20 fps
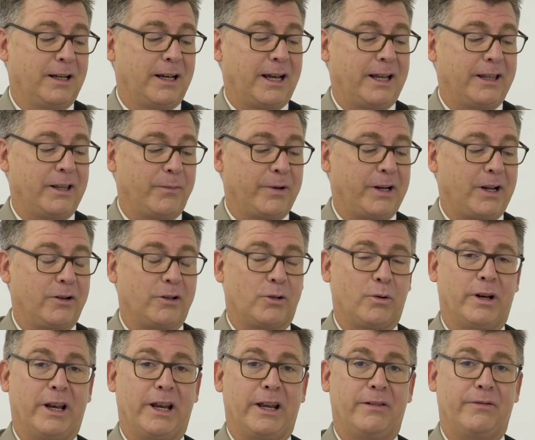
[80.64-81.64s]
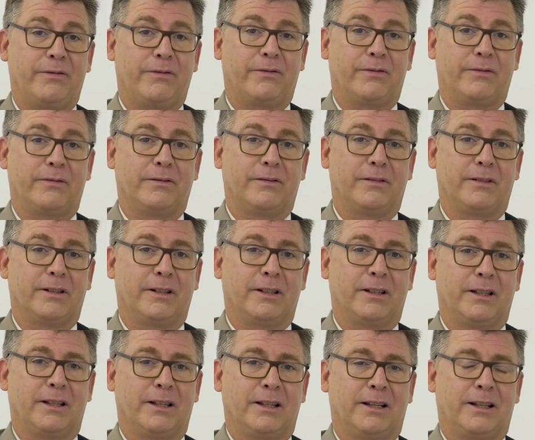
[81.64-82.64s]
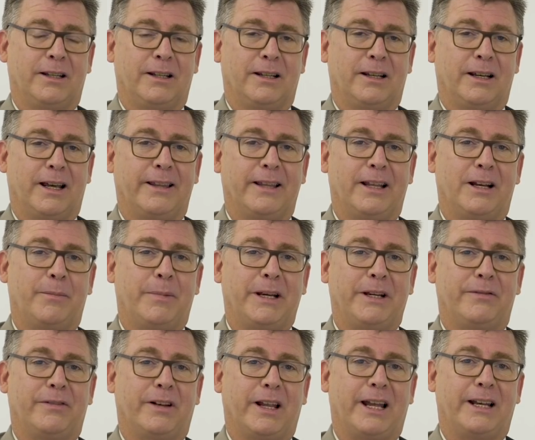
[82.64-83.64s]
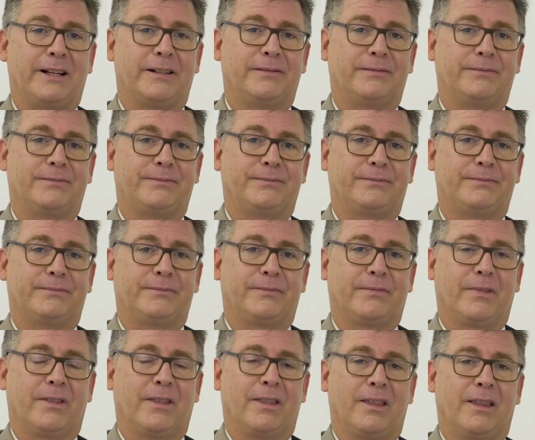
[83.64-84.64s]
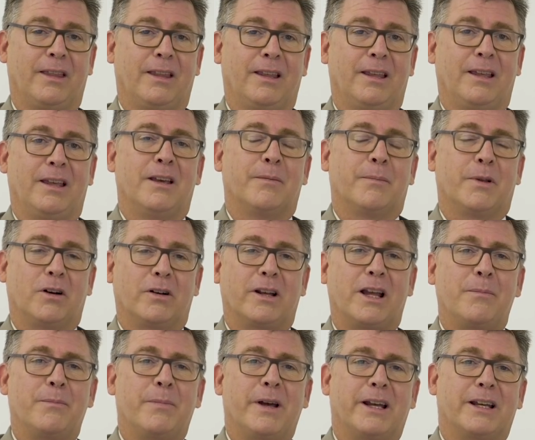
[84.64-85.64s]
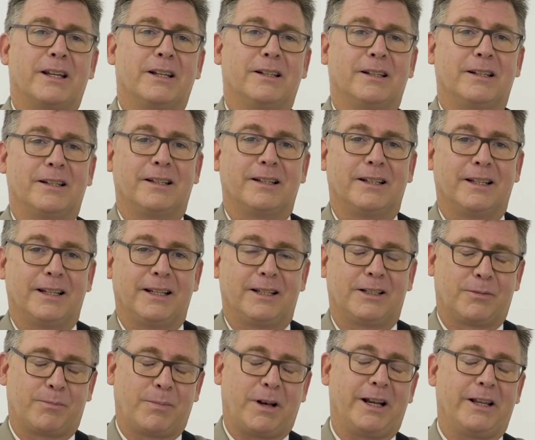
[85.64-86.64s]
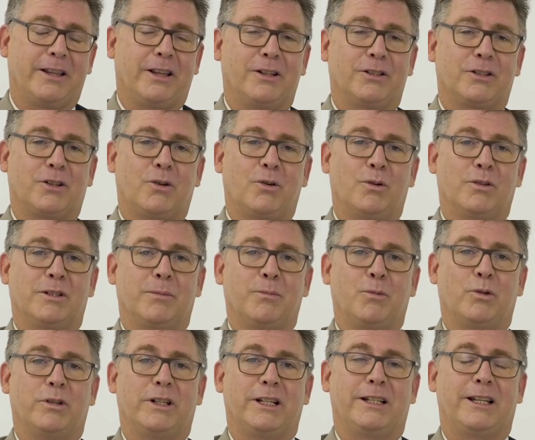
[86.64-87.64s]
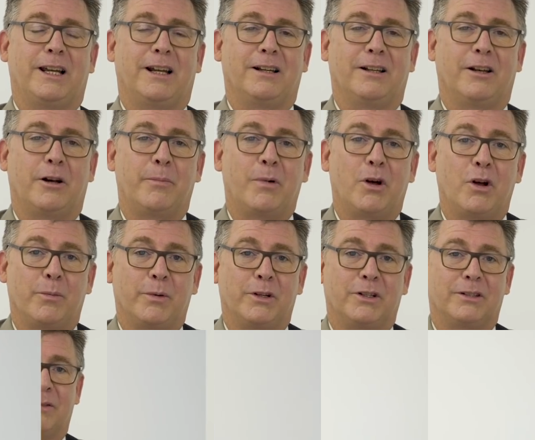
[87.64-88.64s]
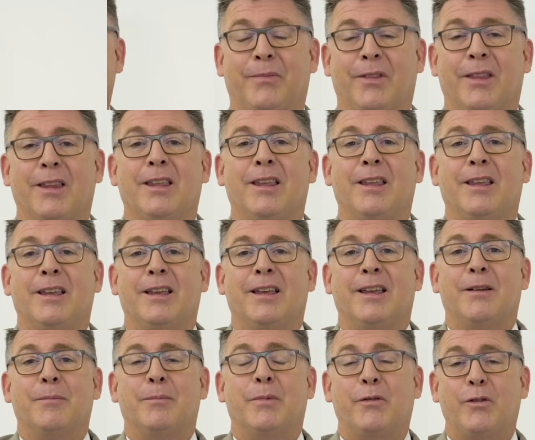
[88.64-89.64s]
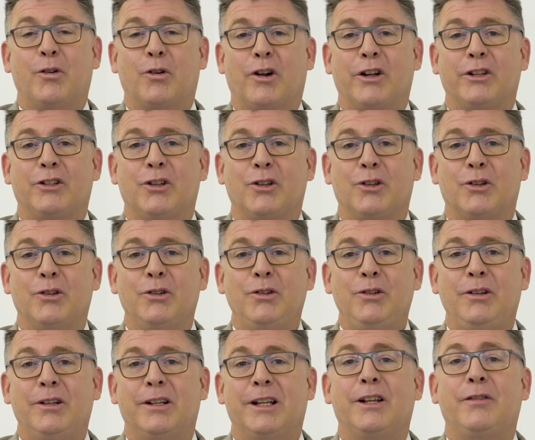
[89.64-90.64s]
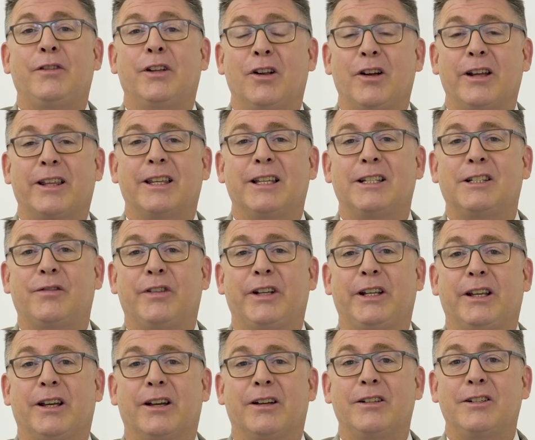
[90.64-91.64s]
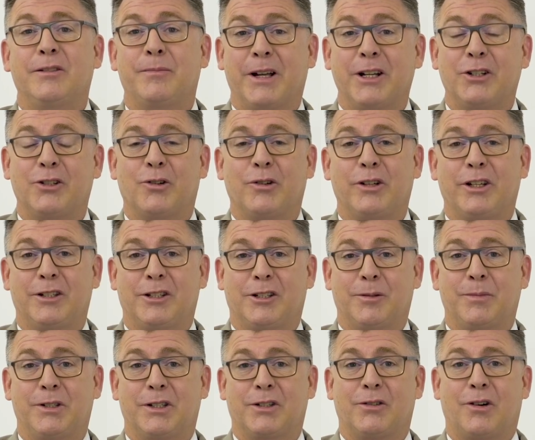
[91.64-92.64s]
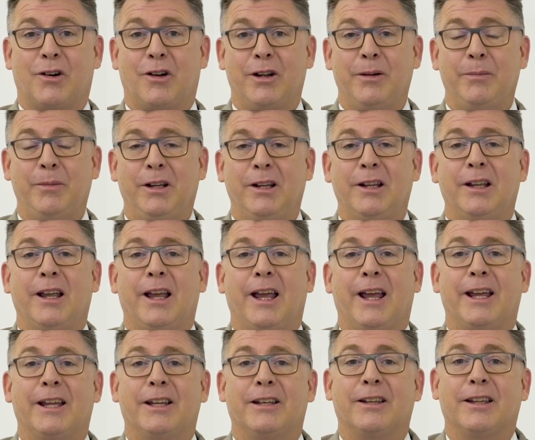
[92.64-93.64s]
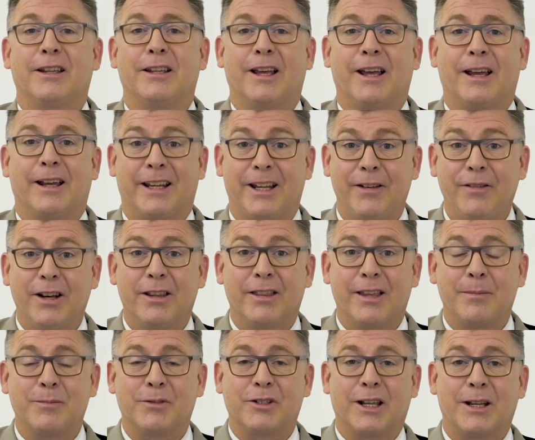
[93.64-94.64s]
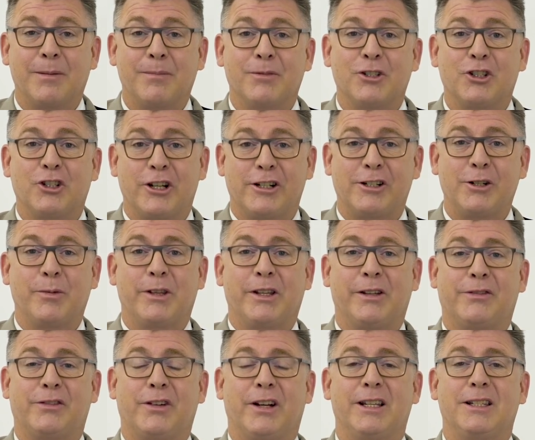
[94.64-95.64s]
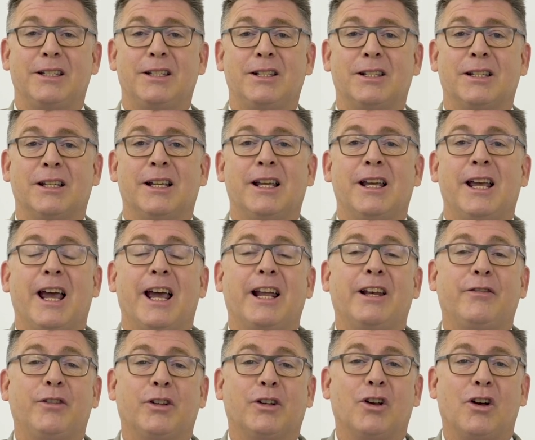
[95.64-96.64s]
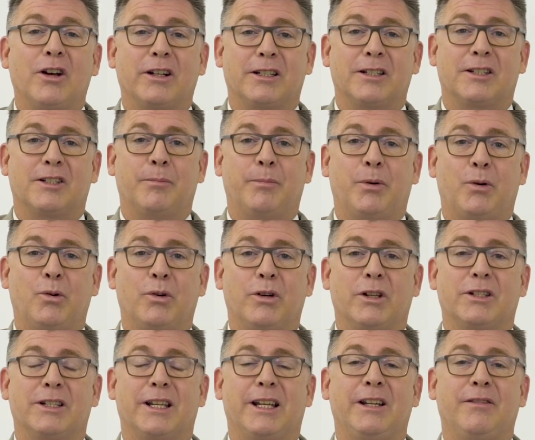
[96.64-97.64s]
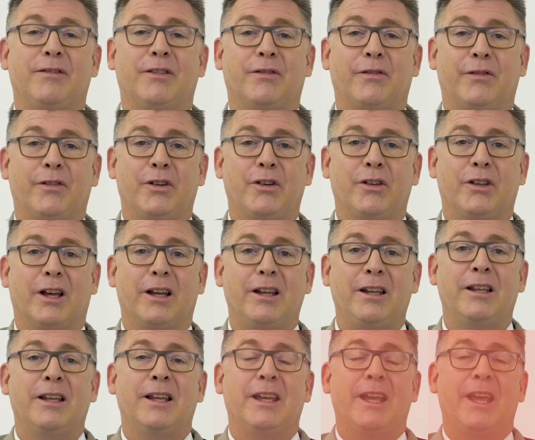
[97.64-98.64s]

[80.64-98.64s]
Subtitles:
and then we're going to an F, and then a B flat. But I'll come back and explain those chords in more detail in a moment. Before I do, if you like these videos, make sure you subscribe and give it a thumbs up, share it with your friends, and if you'd like to support us even further,